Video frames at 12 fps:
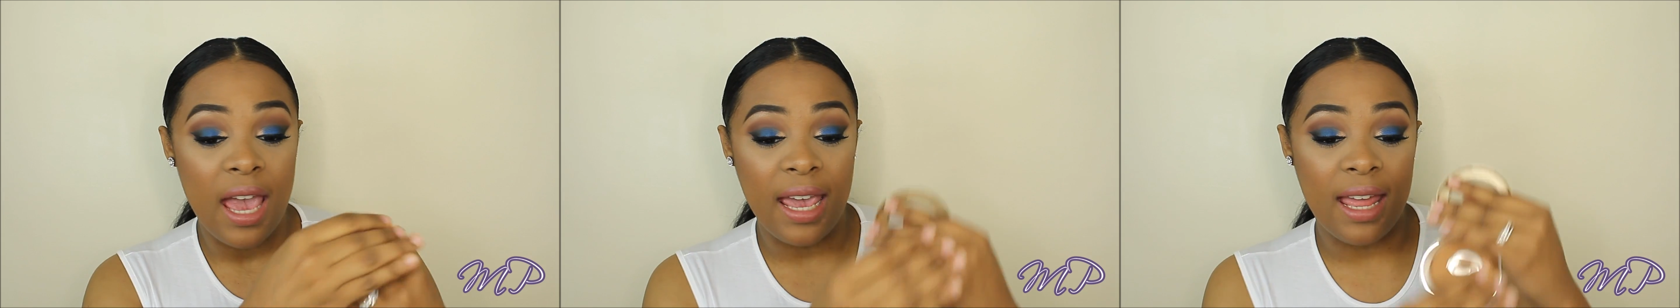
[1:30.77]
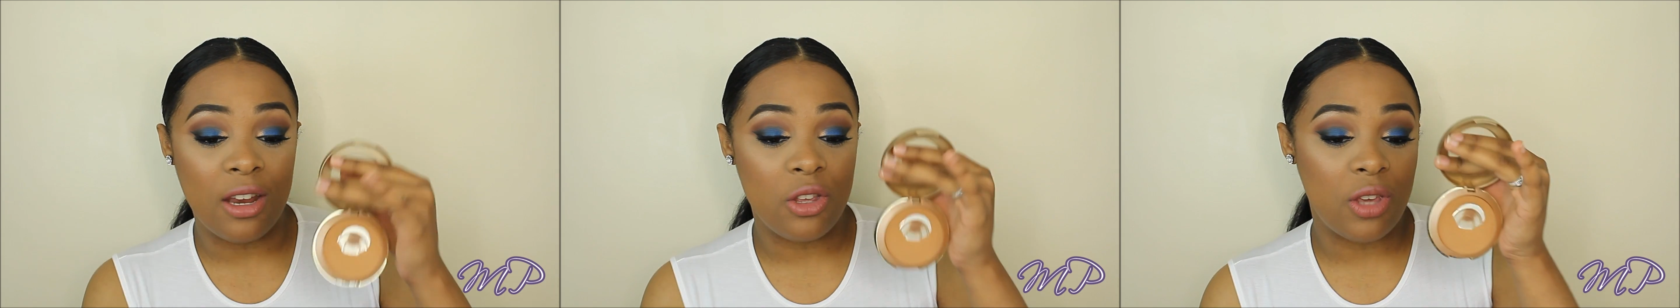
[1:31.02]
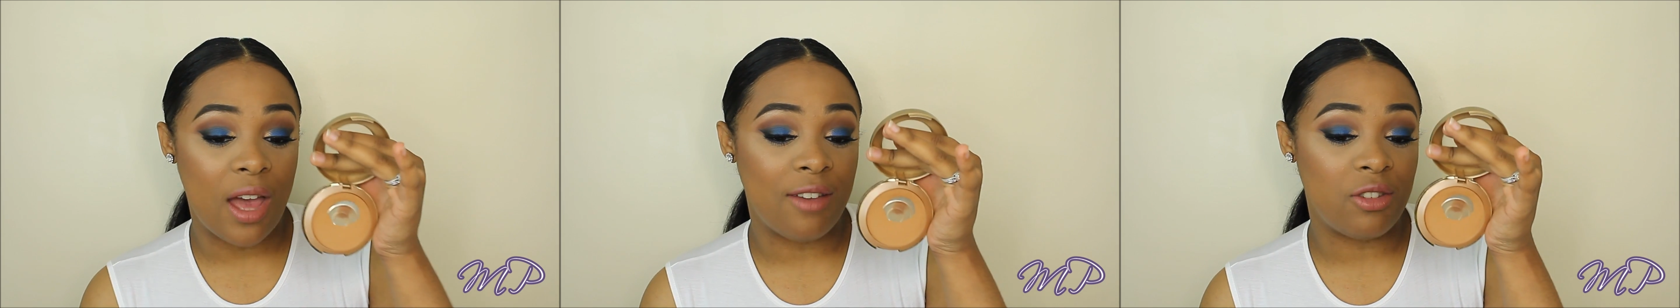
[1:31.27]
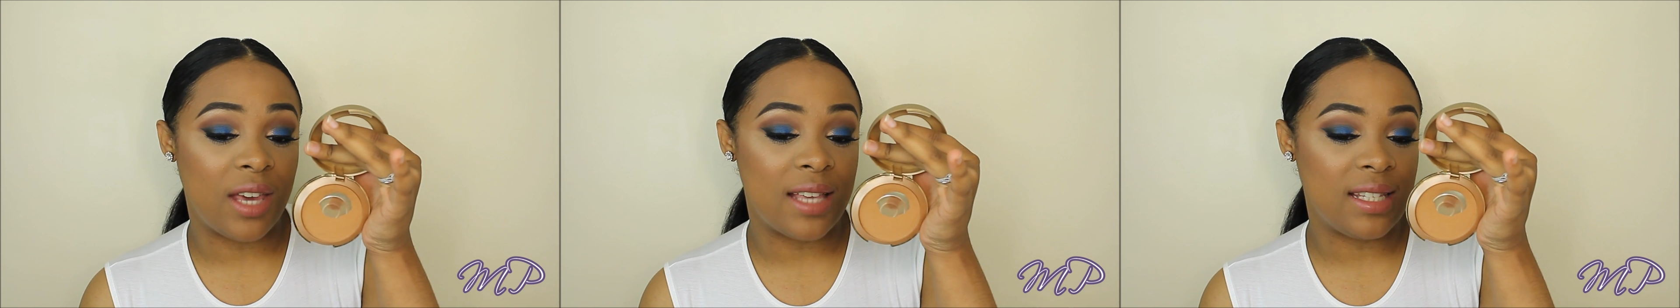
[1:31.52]
And
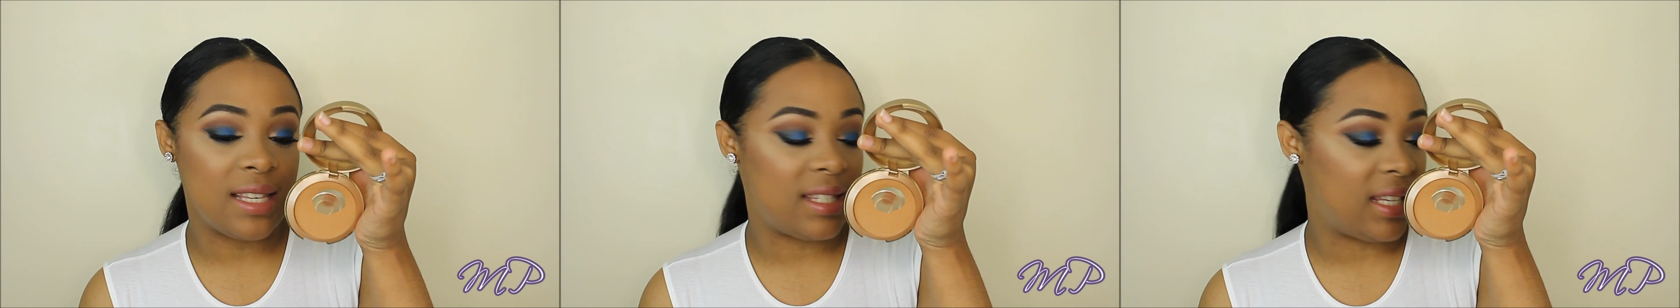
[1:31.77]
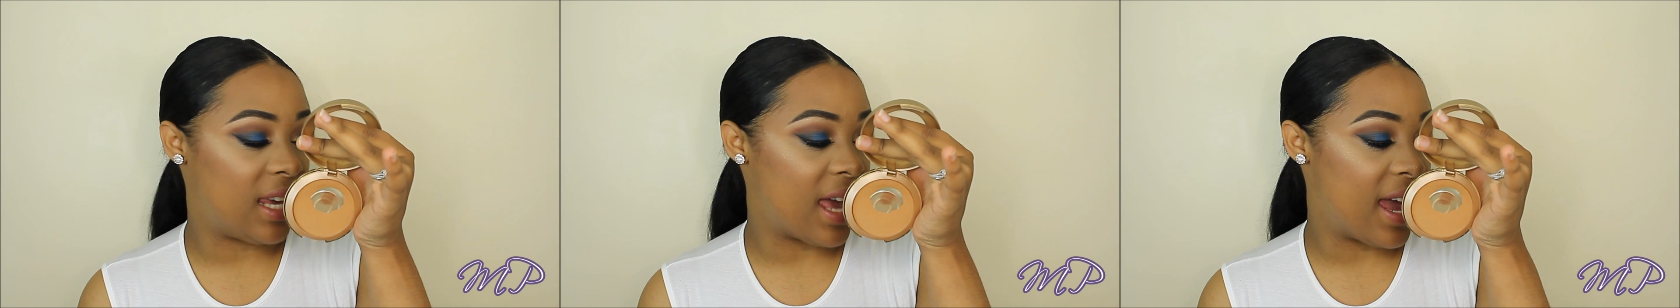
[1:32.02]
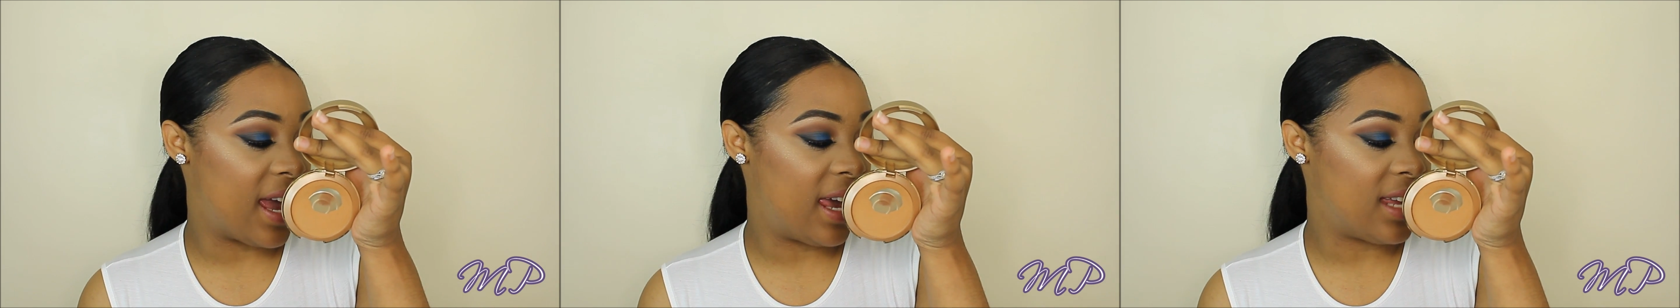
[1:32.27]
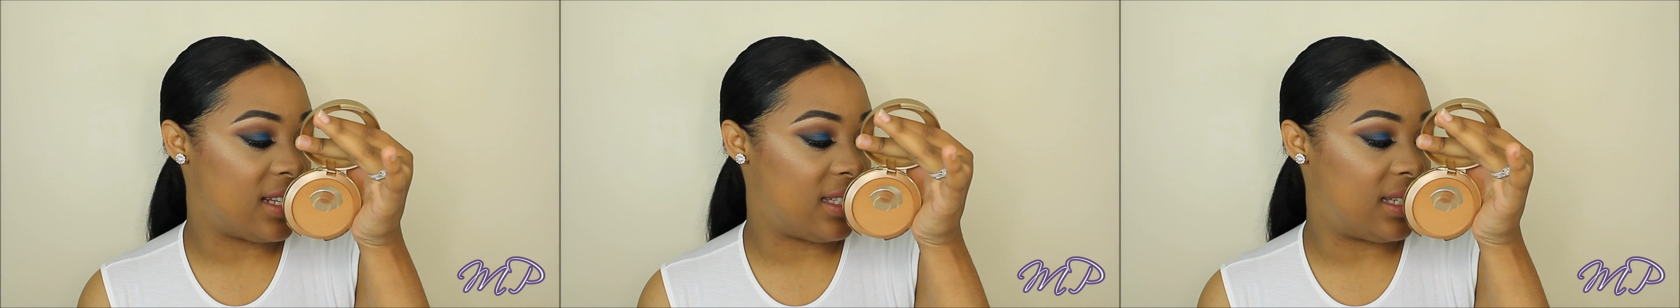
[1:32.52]
as you guys can see, I
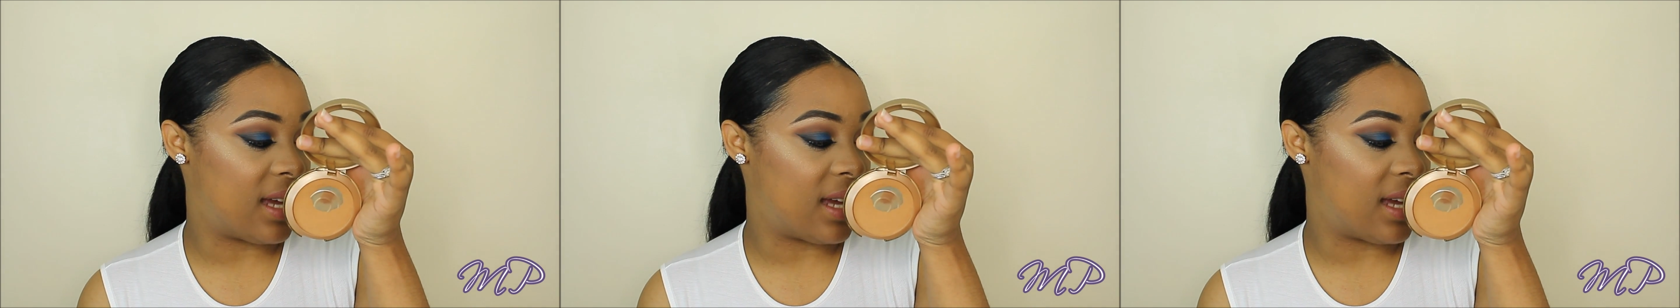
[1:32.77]
hit